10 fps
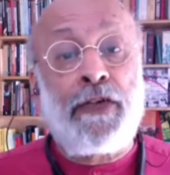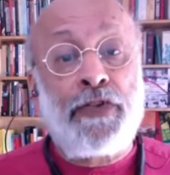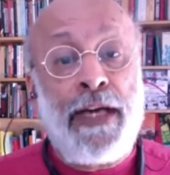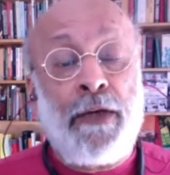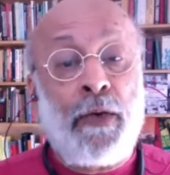
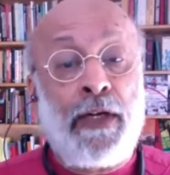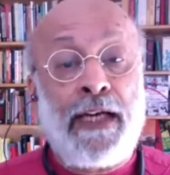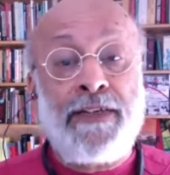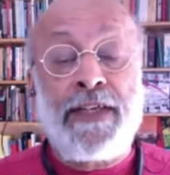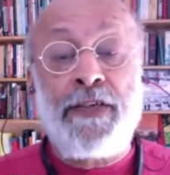Trade
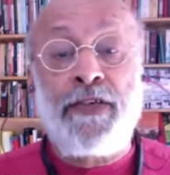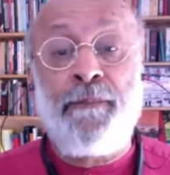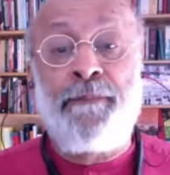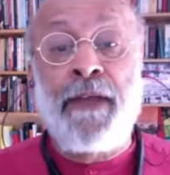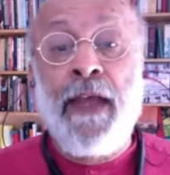
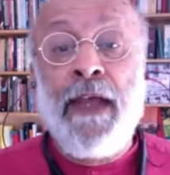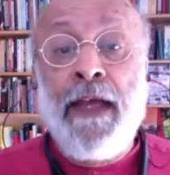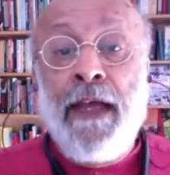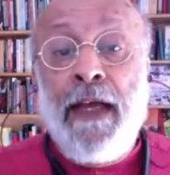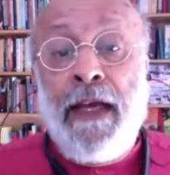Organization.
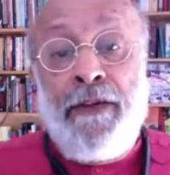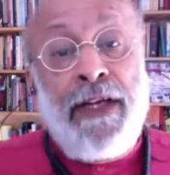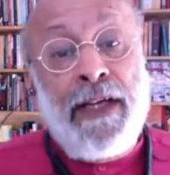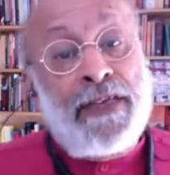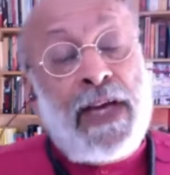
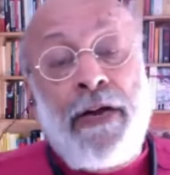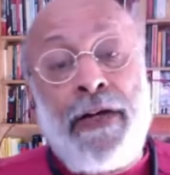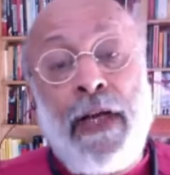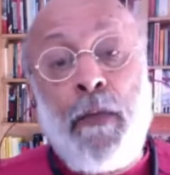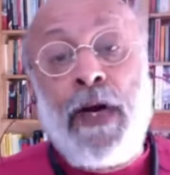Riaz
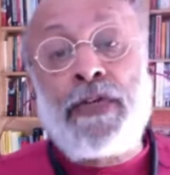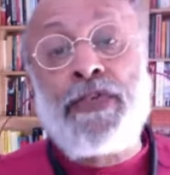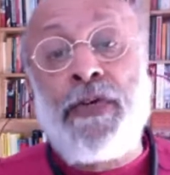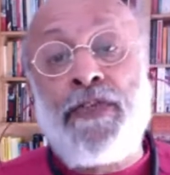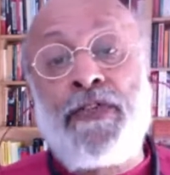currently works
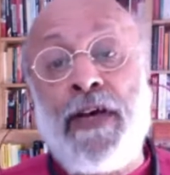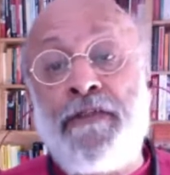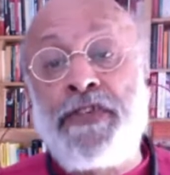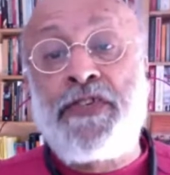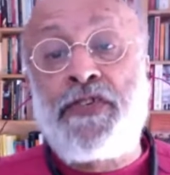on
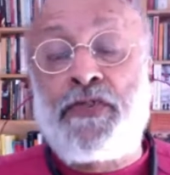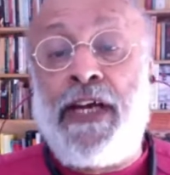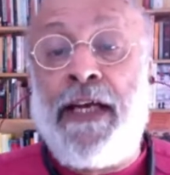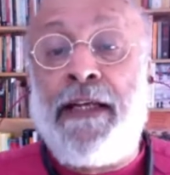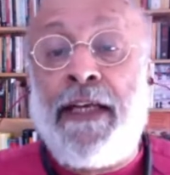services
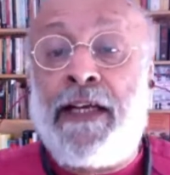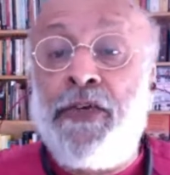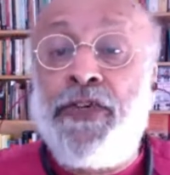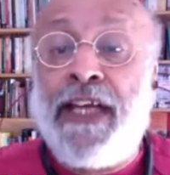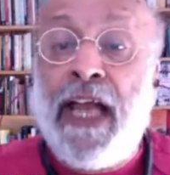trade,
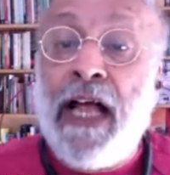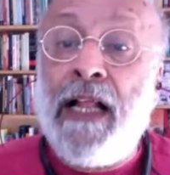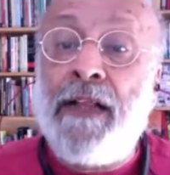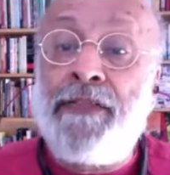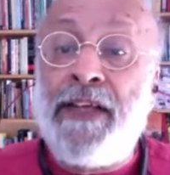including
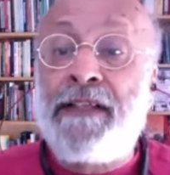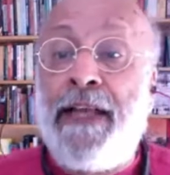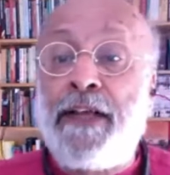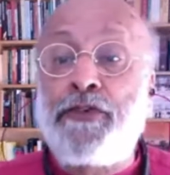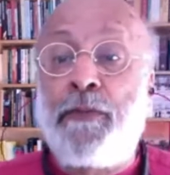health,
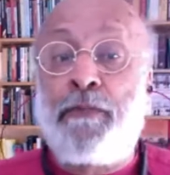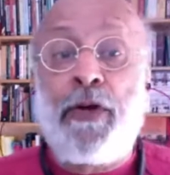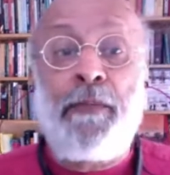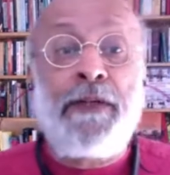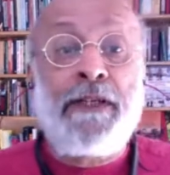intellectual
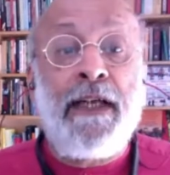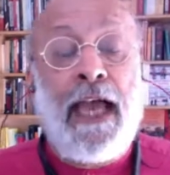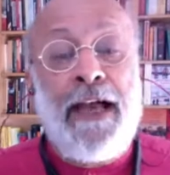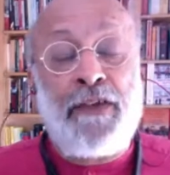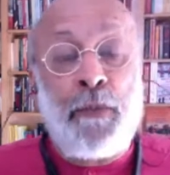property,
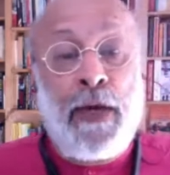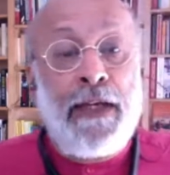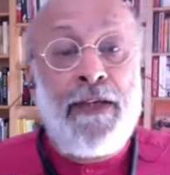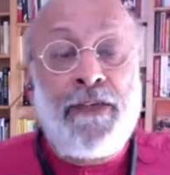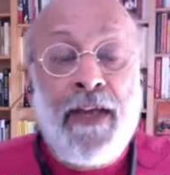as well
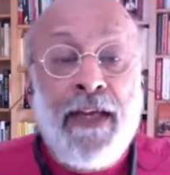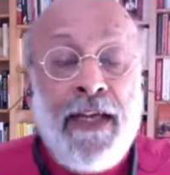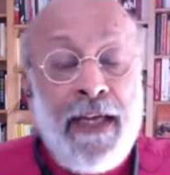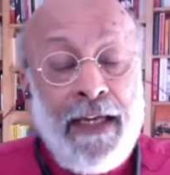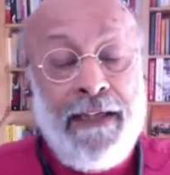as
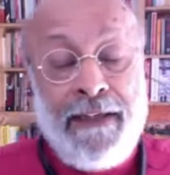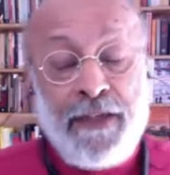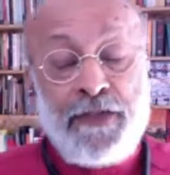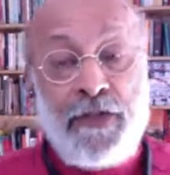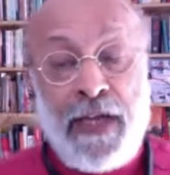
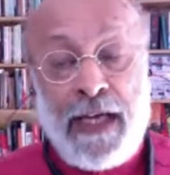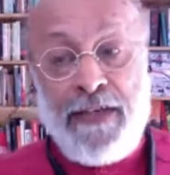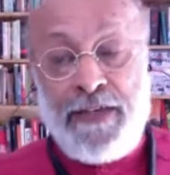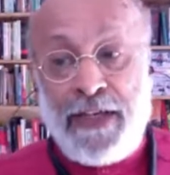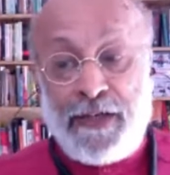
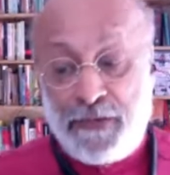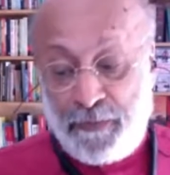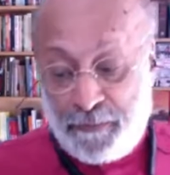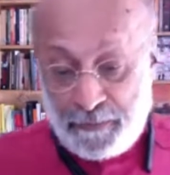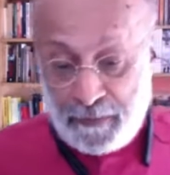industrialization.